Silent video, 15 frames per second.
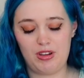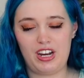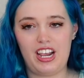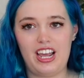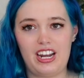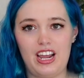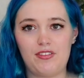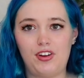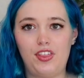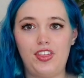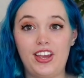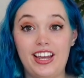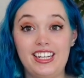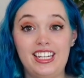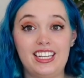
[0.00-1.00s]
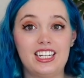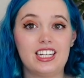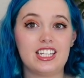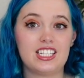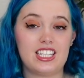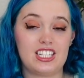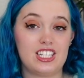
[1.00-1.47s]
and I had everything I needed
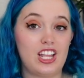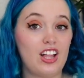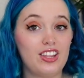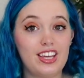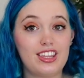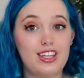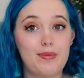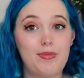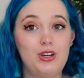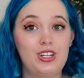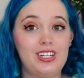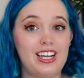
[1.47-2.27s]
because it's not like they put